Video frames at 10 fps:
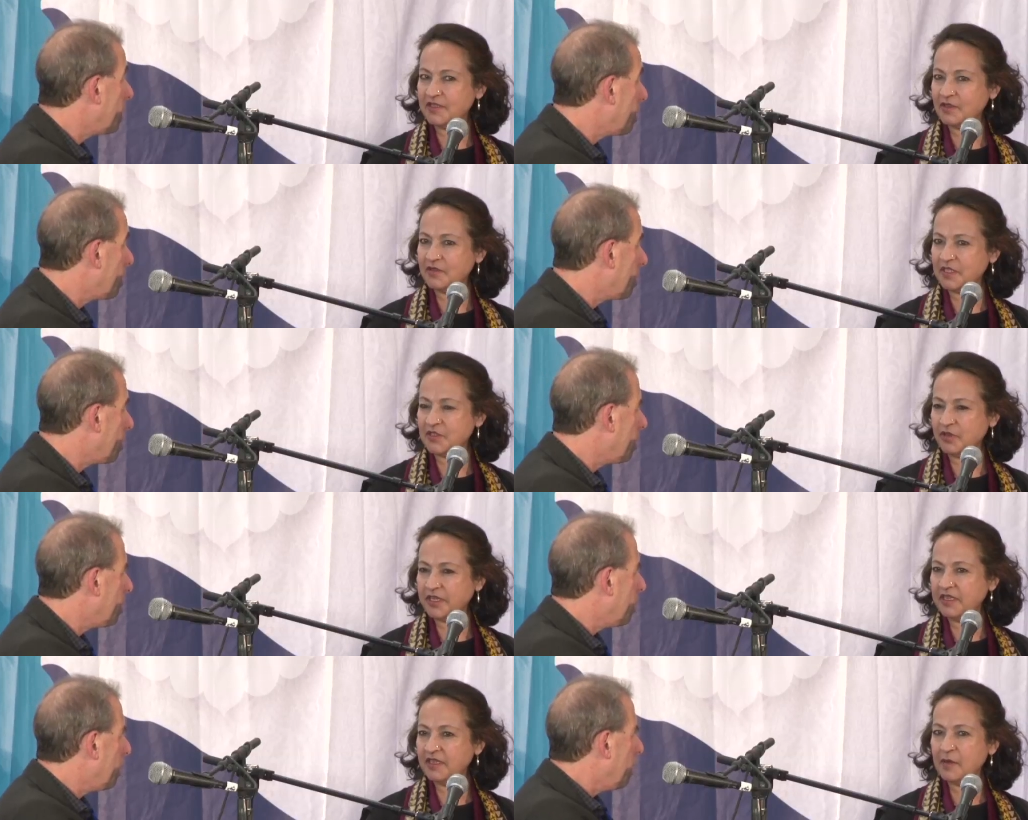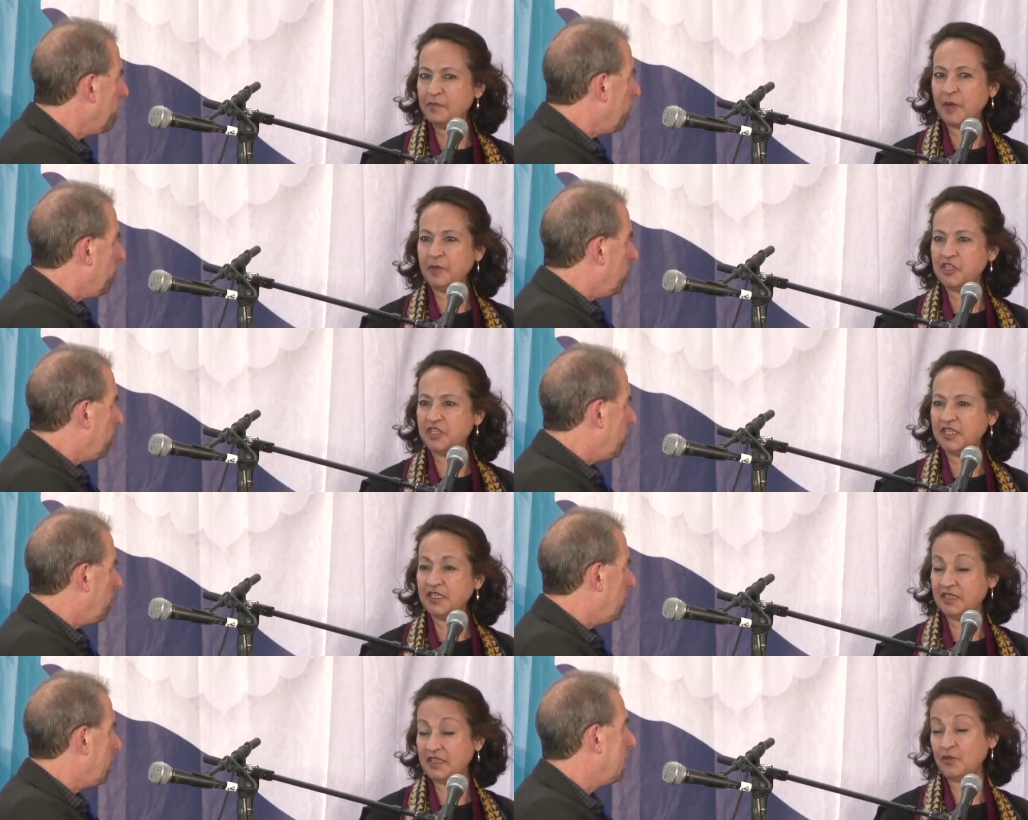Speaker 1: of just writing it up, publishing it?
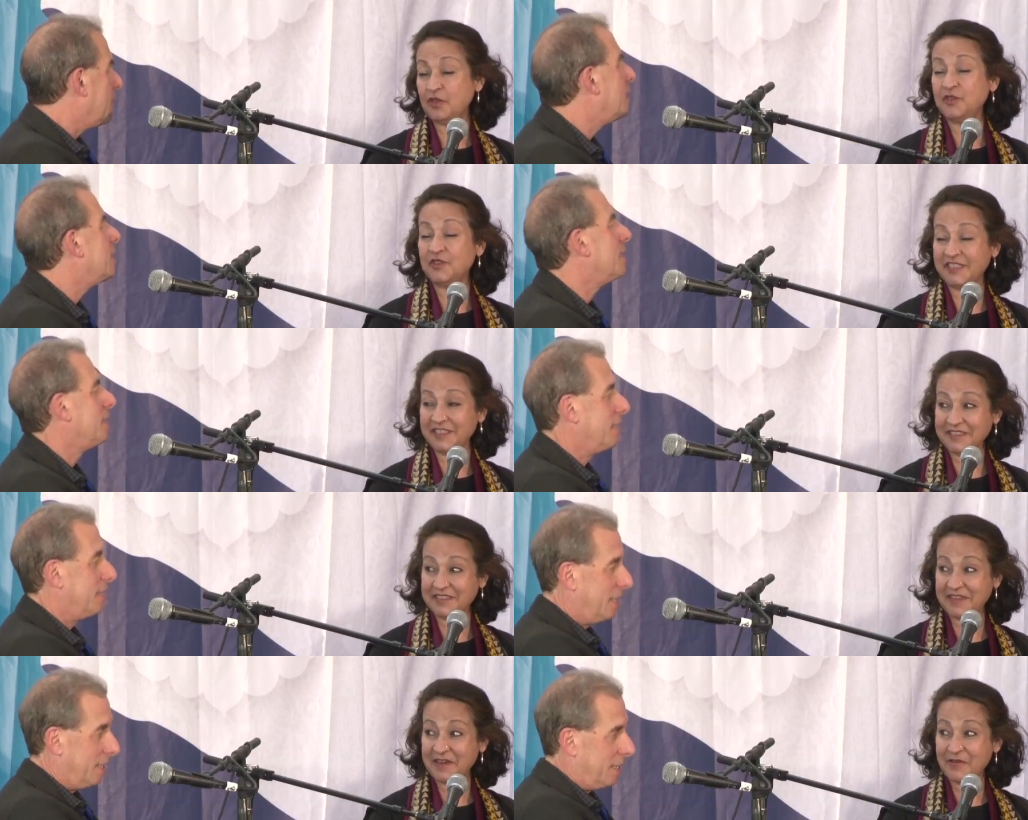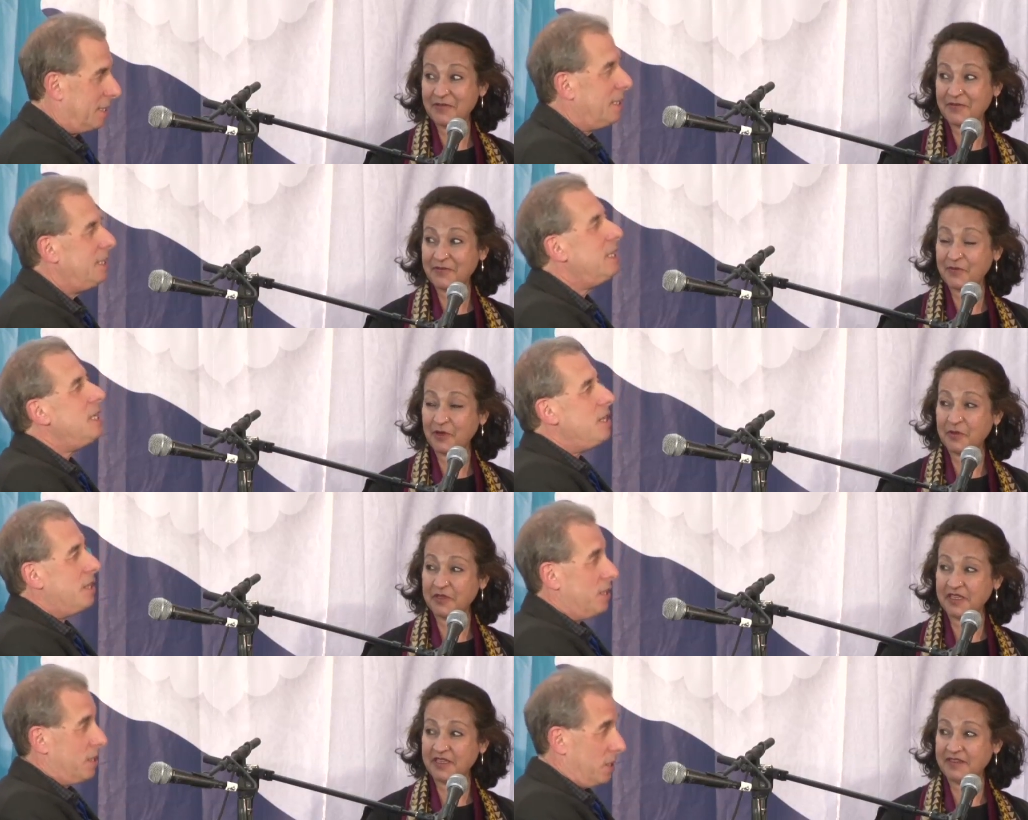Did they want to see the stuff? What were
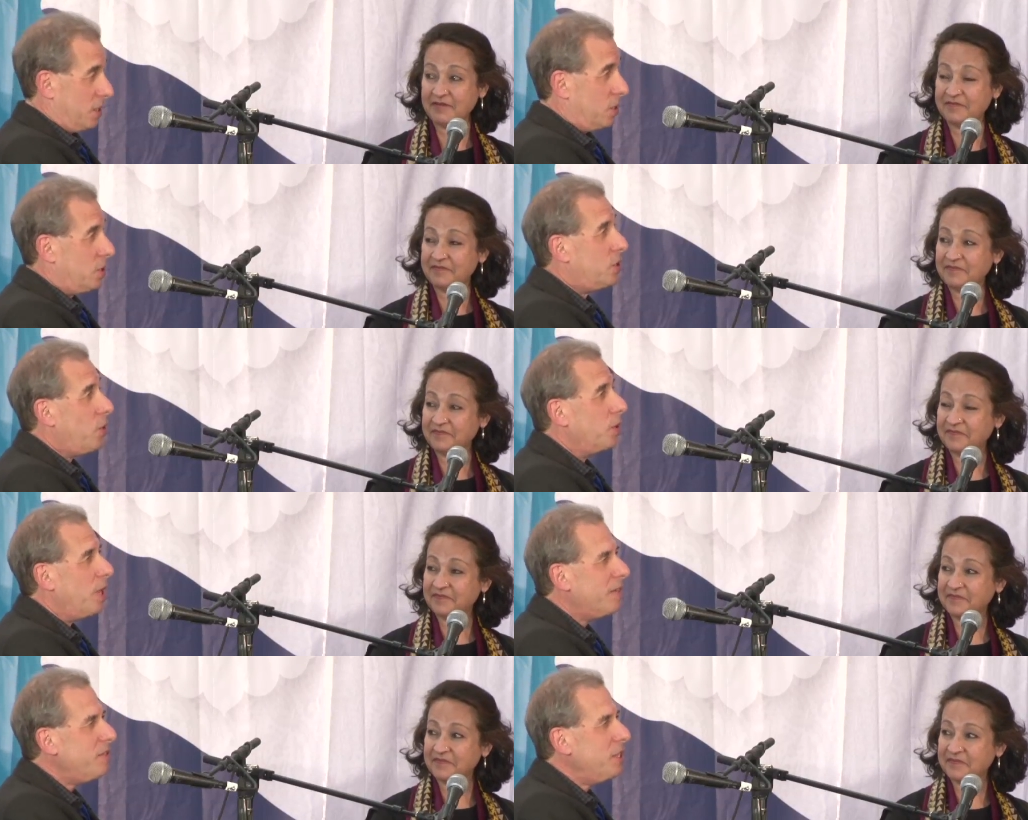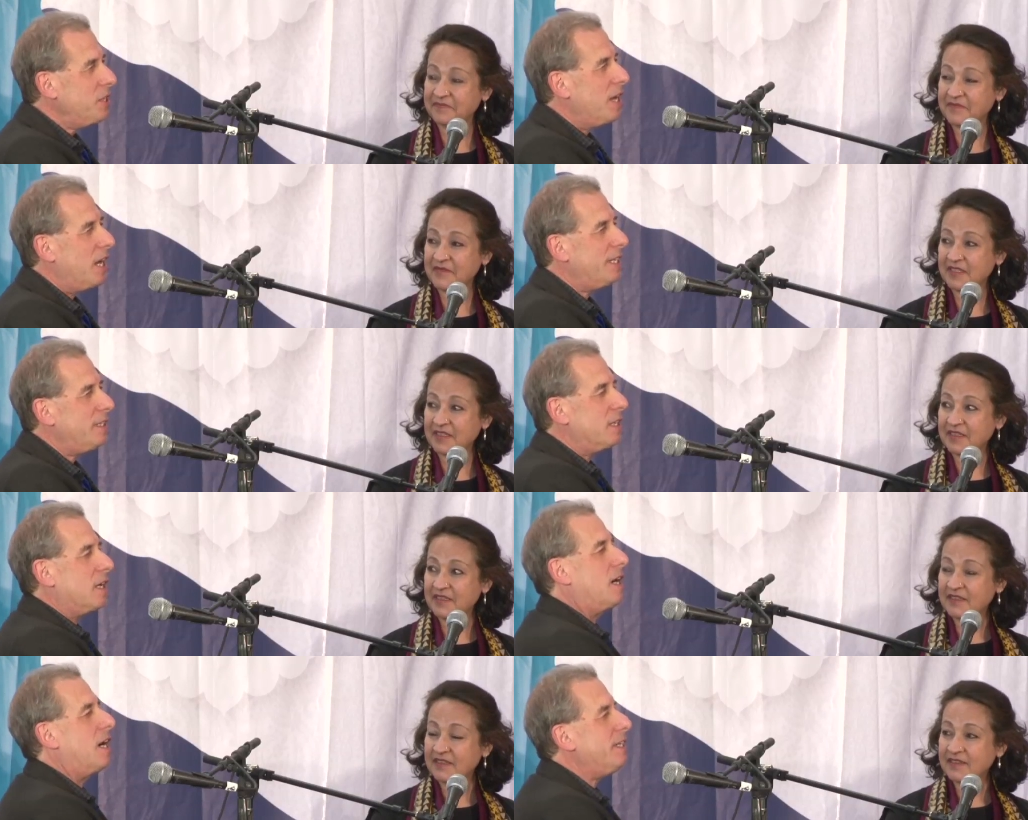the.
Speaker 2: So, a lot of these, I,
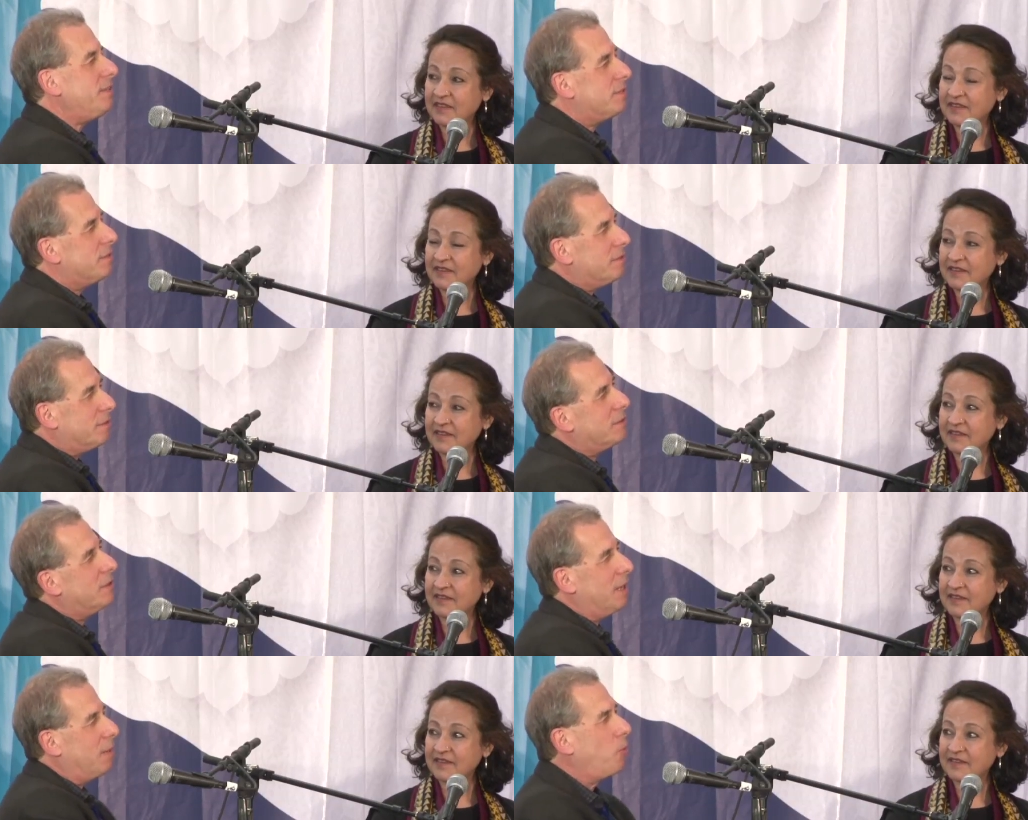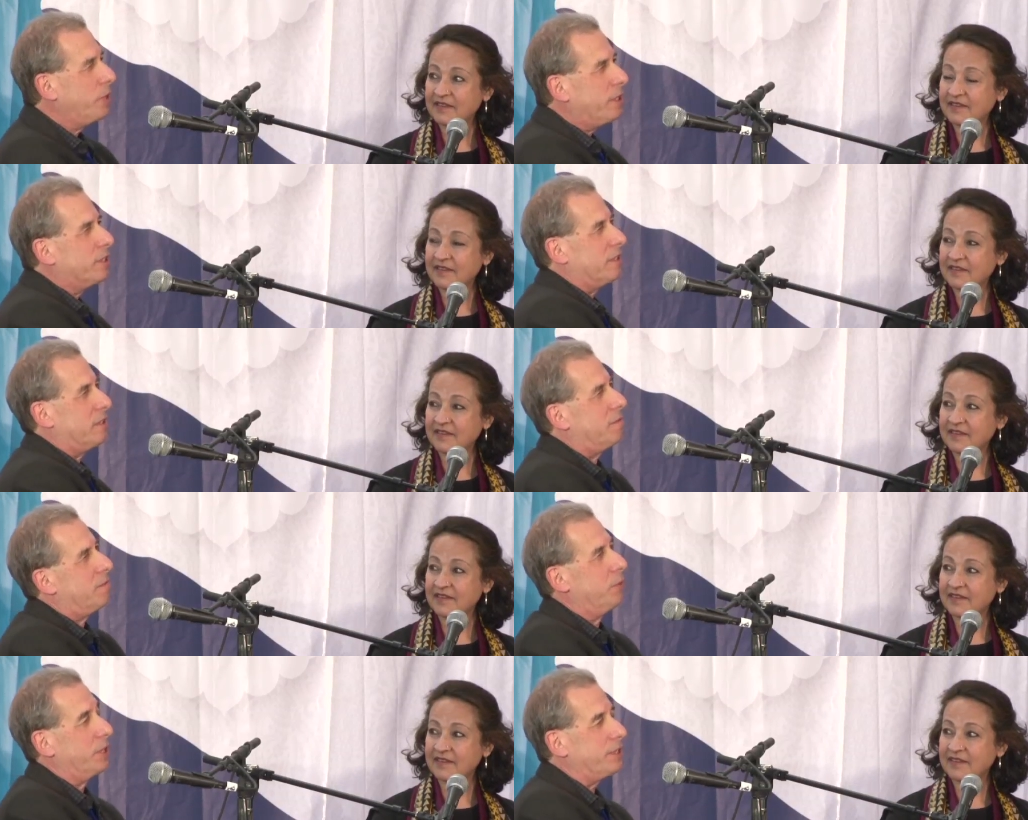I am only good at
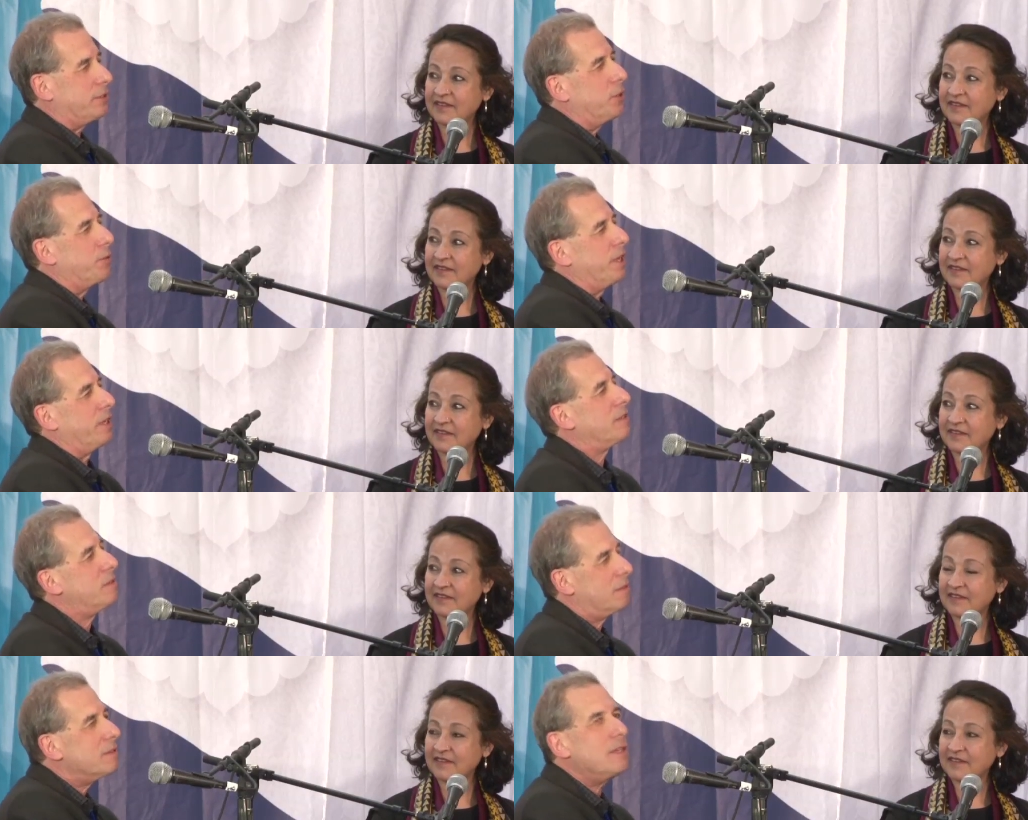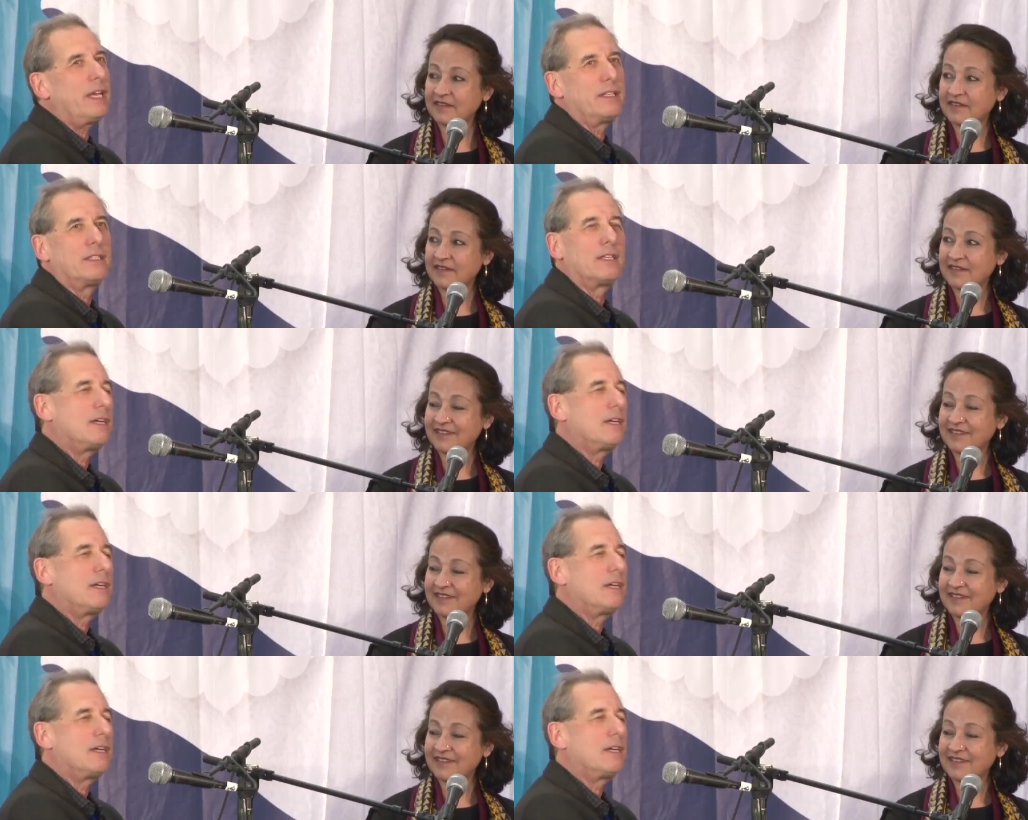really two things and